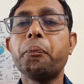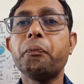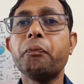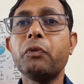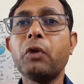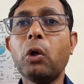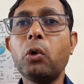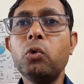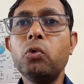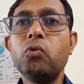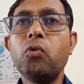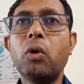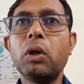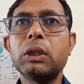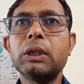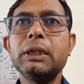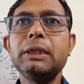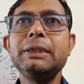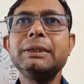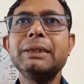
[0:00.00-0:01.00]
Now
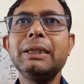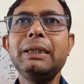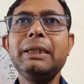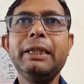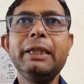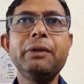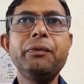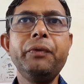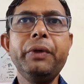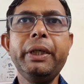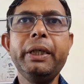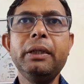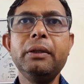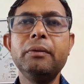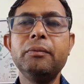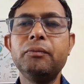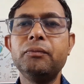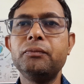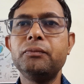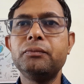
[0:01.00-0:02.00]
water is a liquid
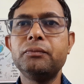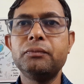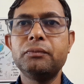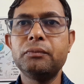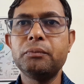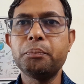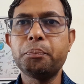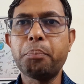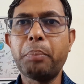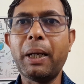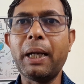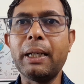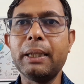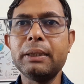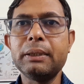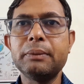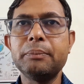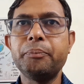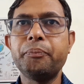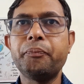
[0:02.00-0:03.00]
part,
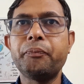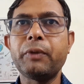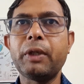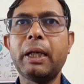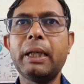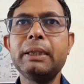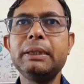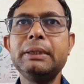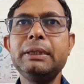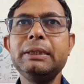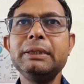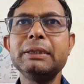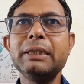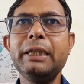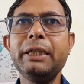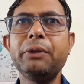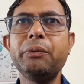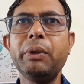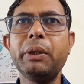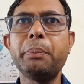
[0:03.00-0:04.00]
and this
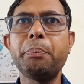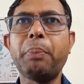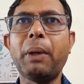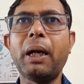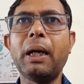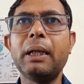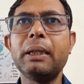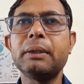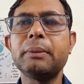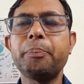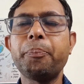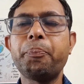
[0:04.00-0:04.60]
liquid part